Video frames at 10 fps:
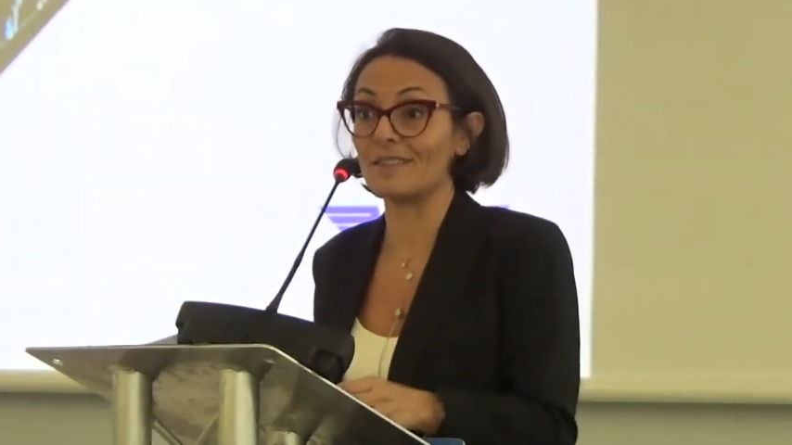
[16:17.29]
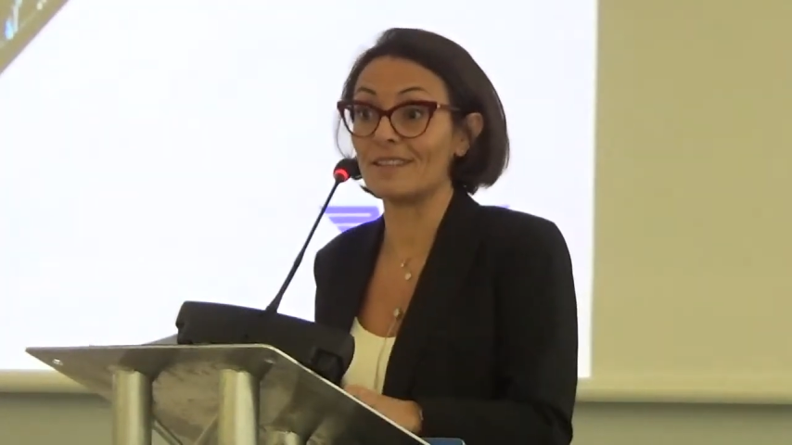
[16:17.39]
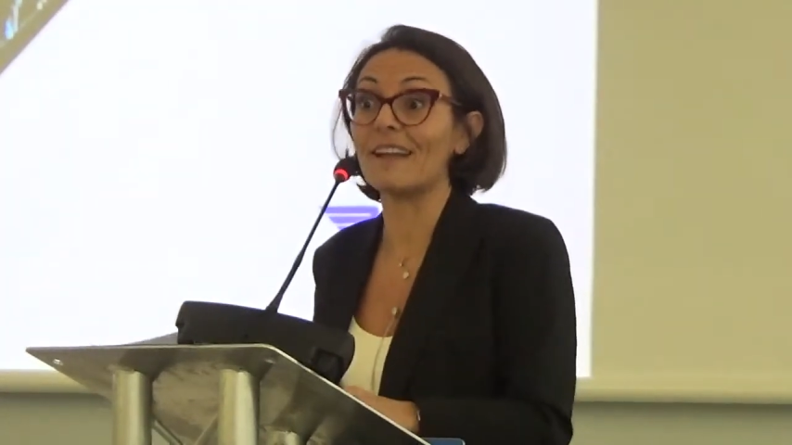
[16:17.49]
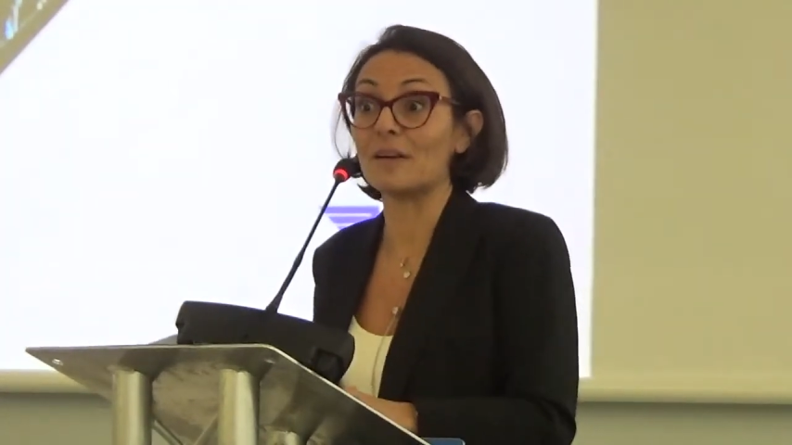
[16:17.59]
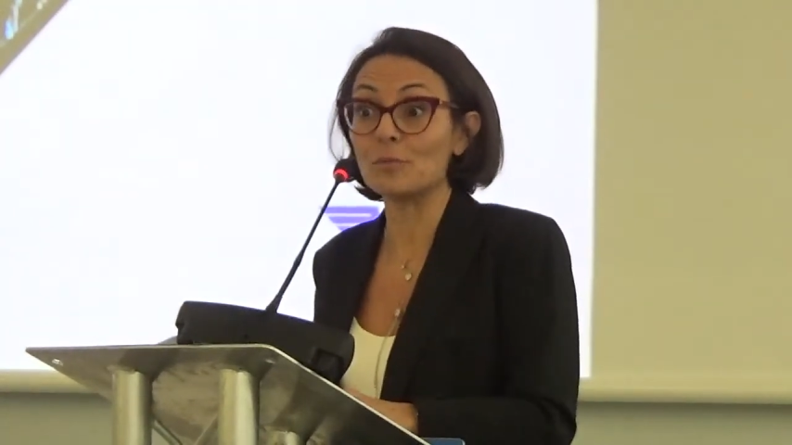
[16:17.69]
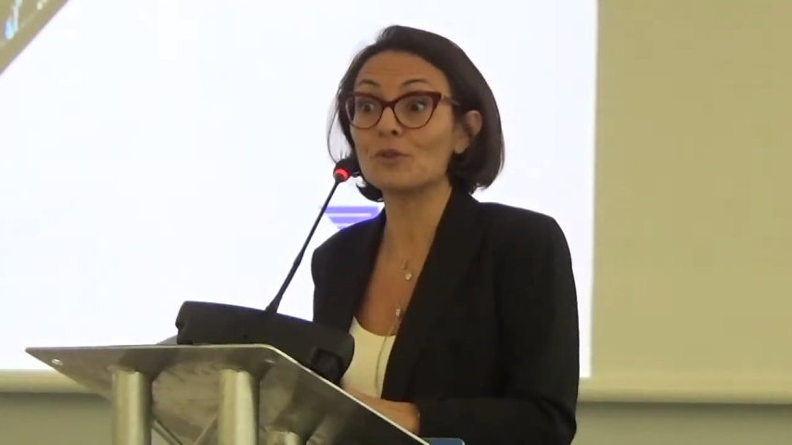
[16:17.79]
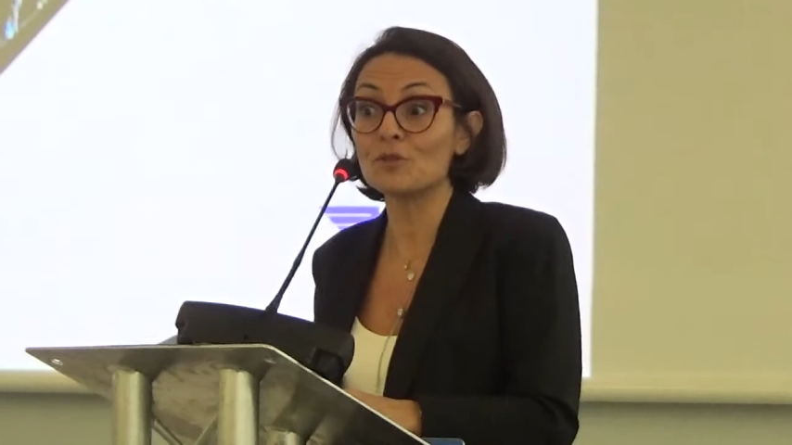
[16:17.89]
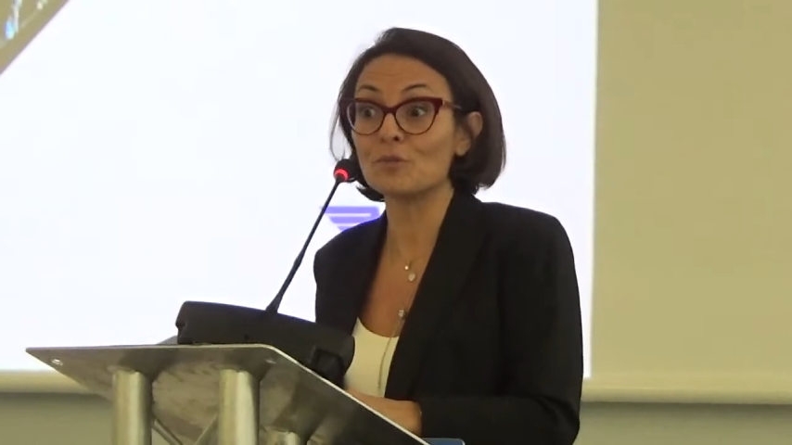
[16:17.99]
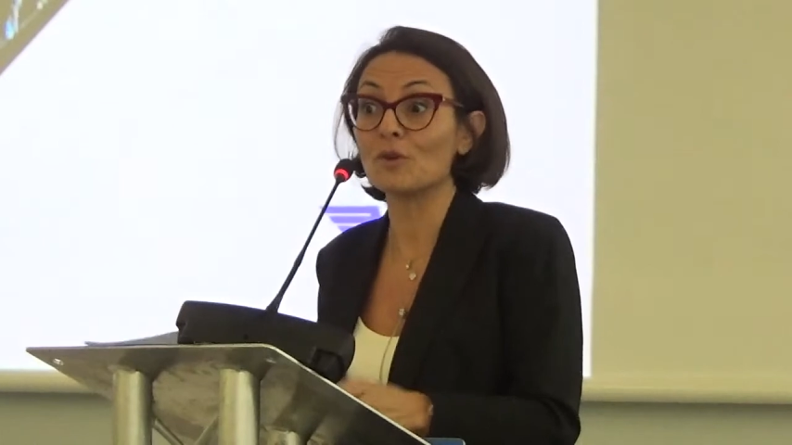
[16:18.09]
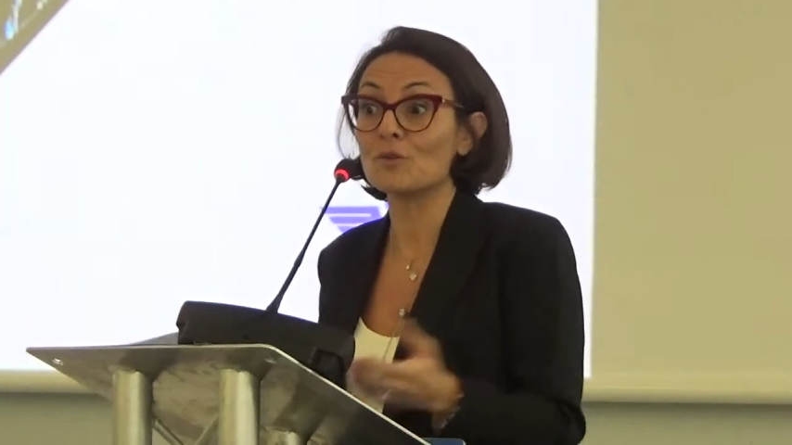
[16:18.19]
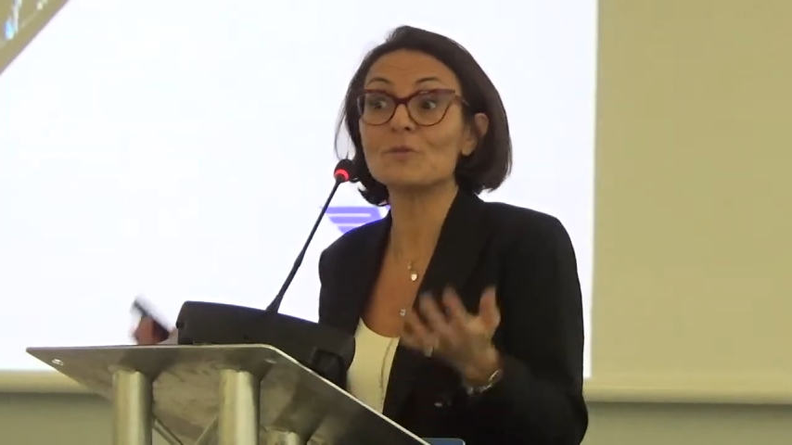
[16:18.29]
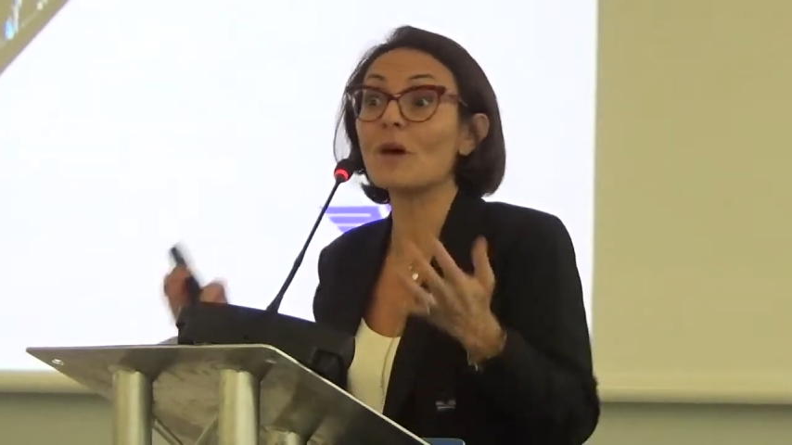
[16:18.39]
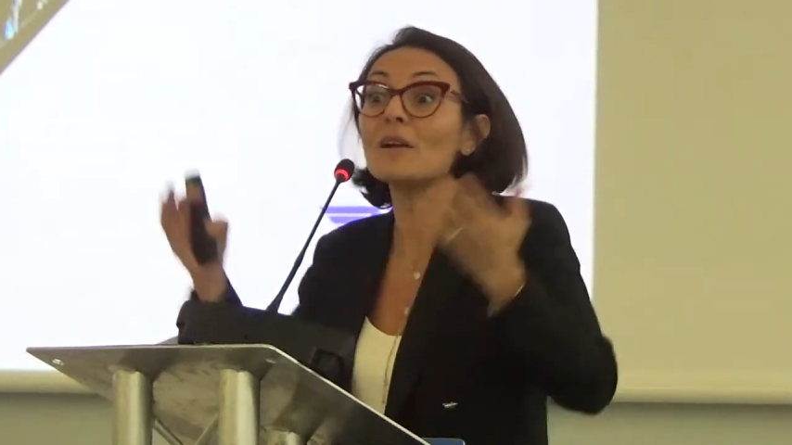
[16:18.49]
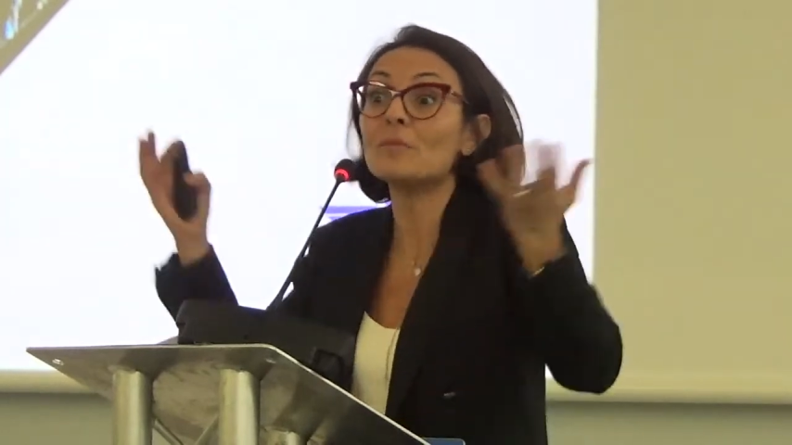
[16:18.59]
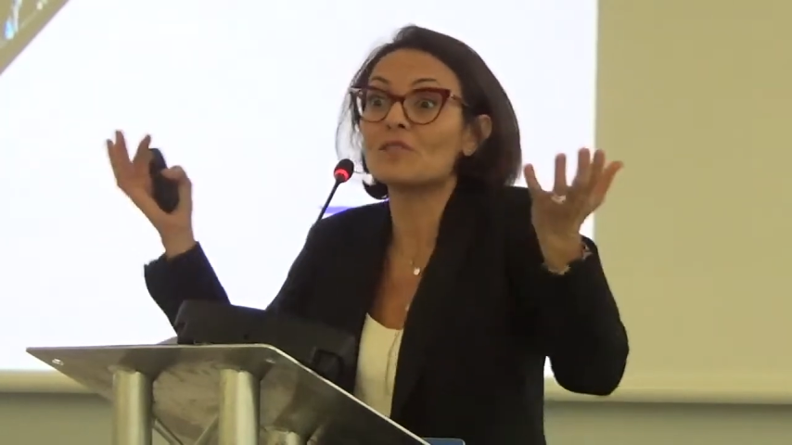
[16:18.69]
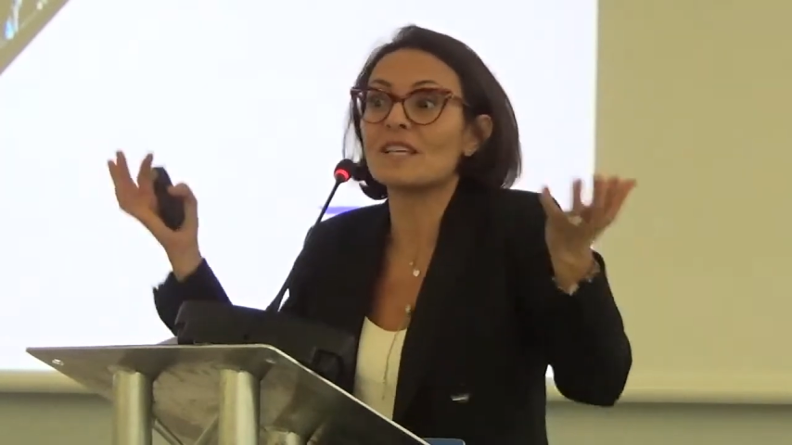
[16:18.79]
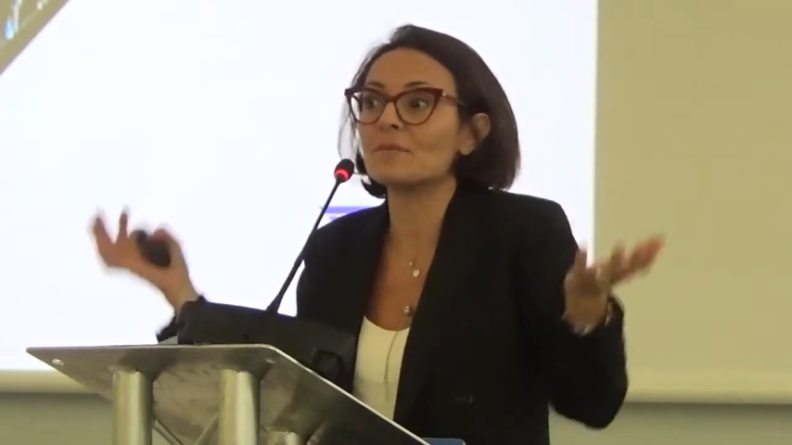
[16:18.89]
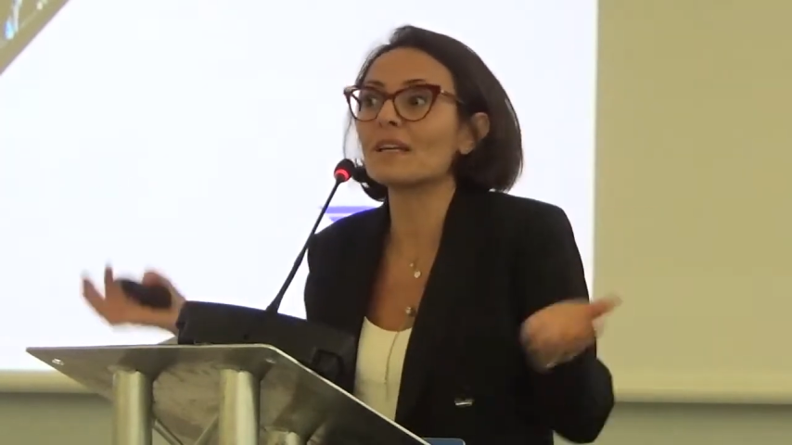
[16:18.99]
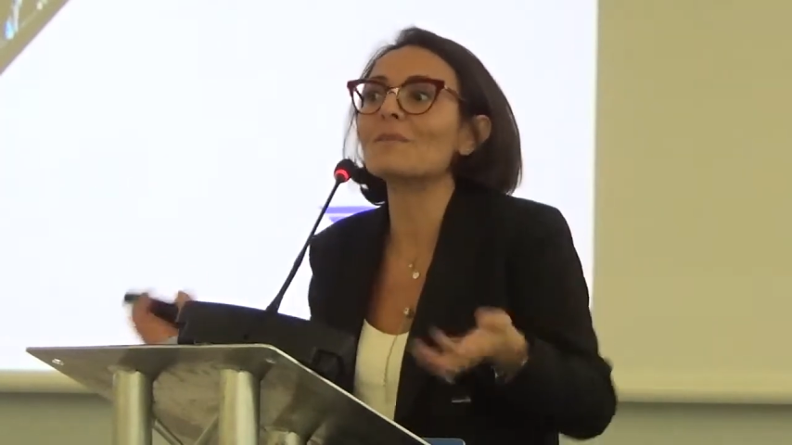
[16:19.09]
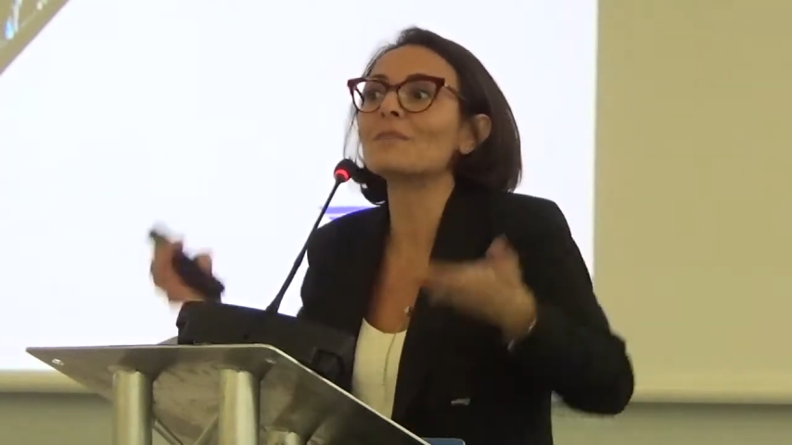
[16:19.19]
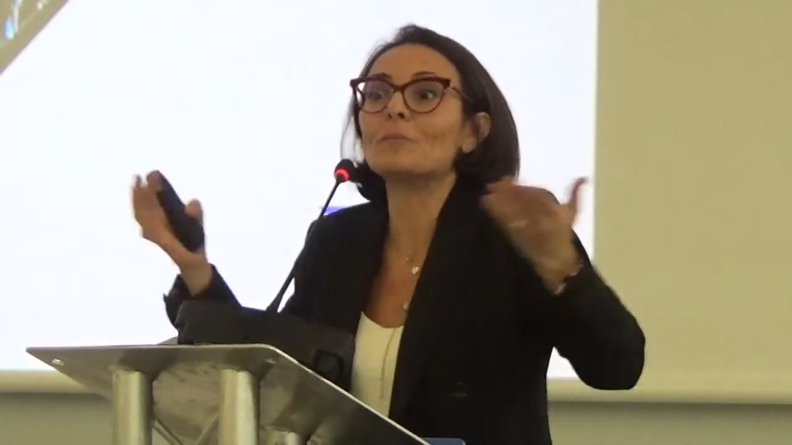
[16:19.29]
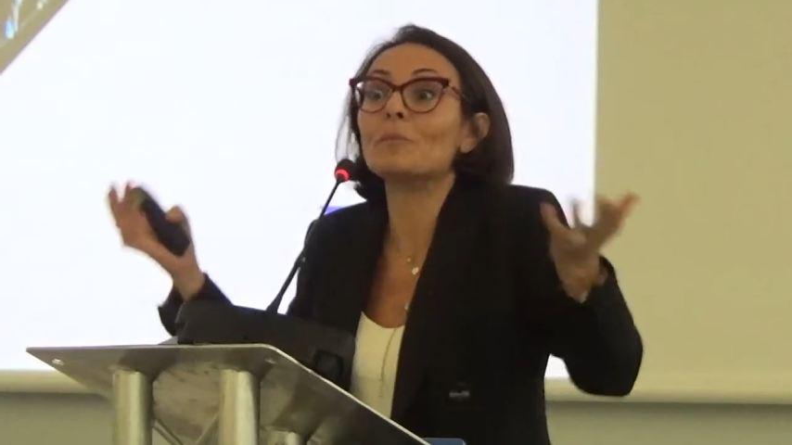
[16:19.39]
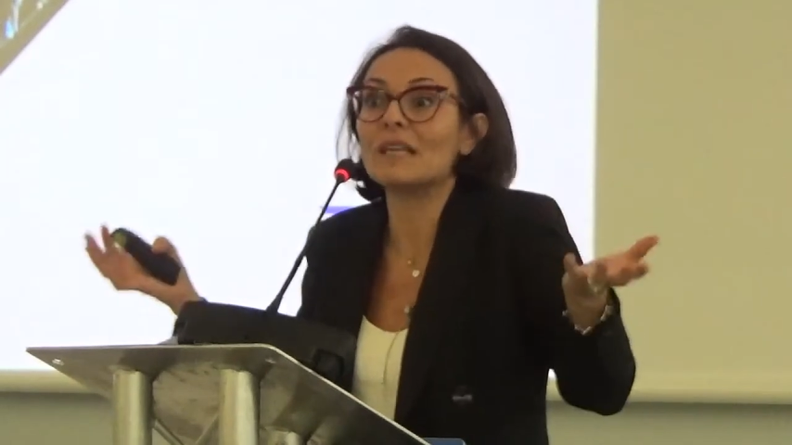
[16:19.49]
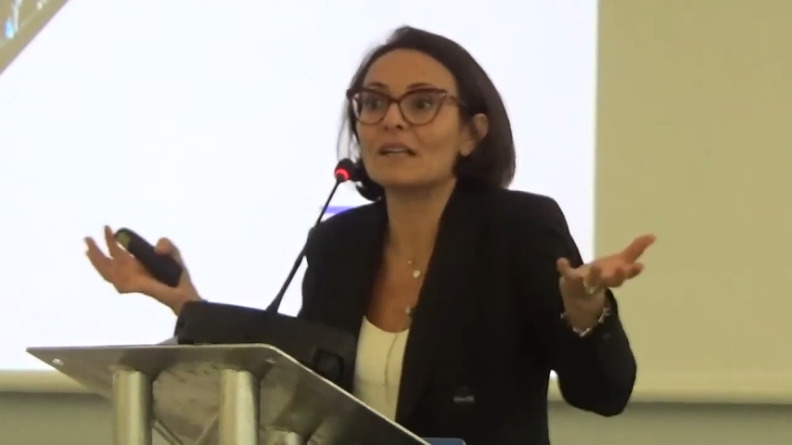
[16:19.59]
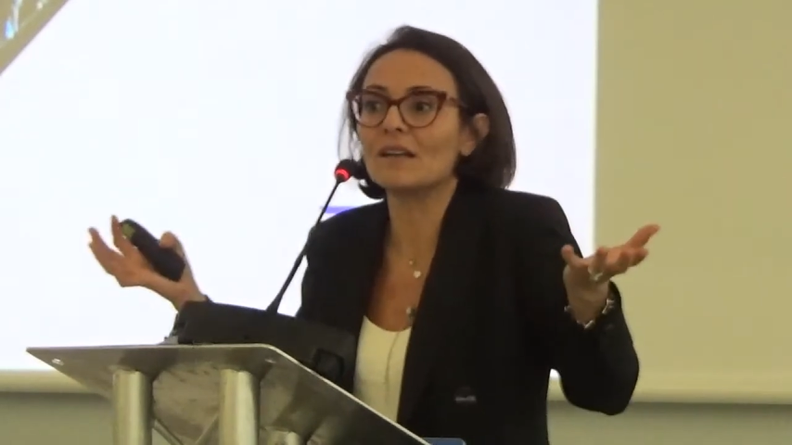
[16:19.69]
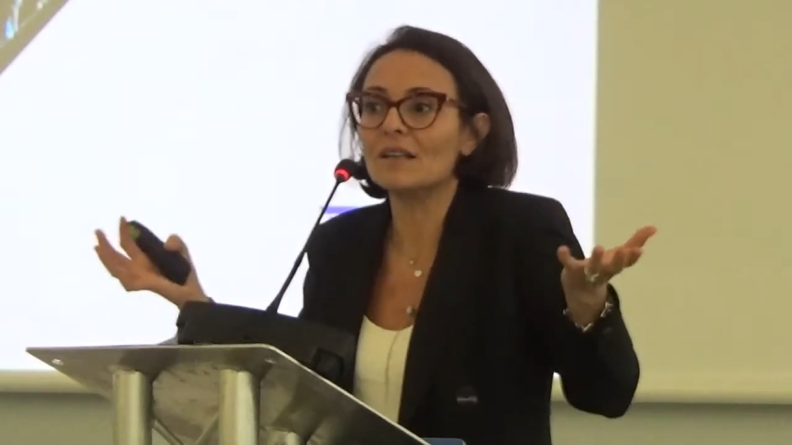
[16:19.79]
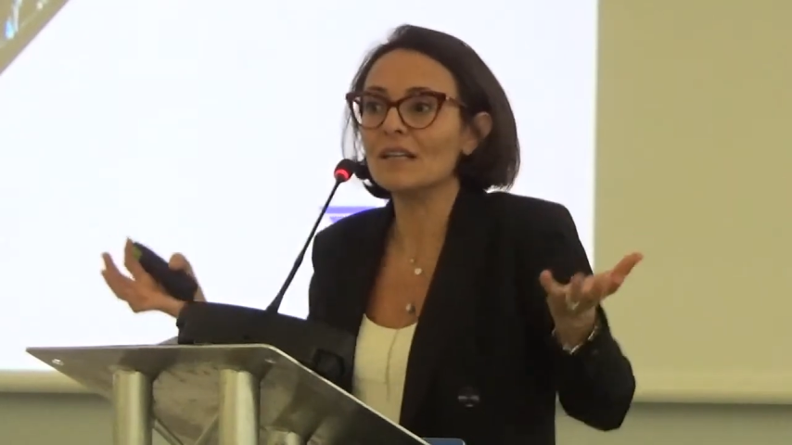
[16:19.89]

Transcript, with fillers: at an airport because airports are becoming big.